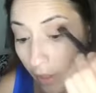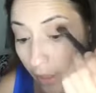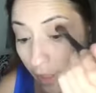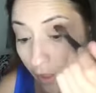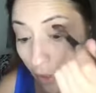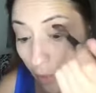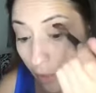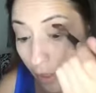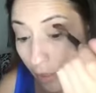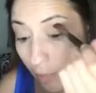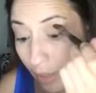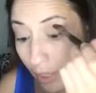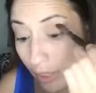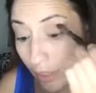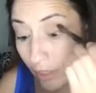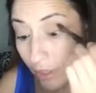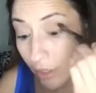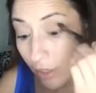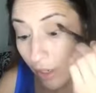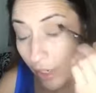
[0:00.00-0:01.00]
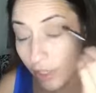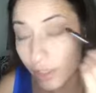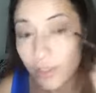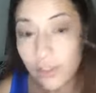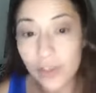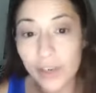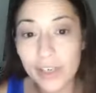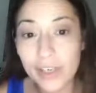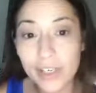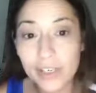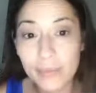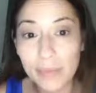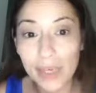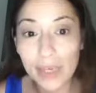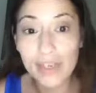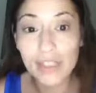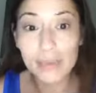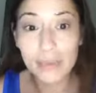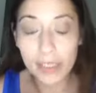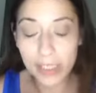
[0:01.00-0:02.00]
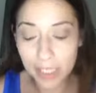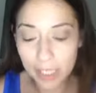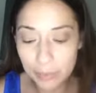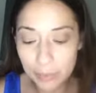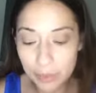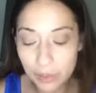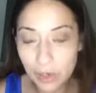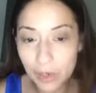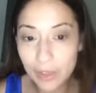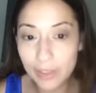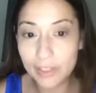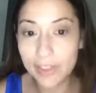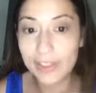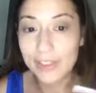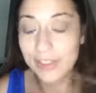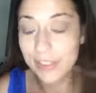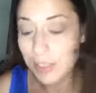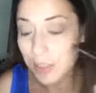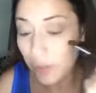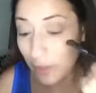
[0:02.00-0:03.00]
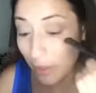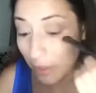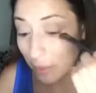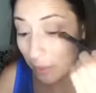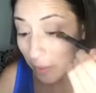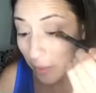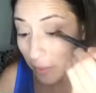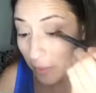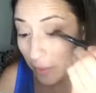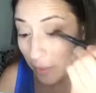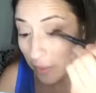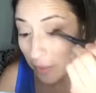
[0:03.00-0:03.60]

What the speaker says: I don't want to make it dark. Sorry, my husband keeps calling. That's horrible.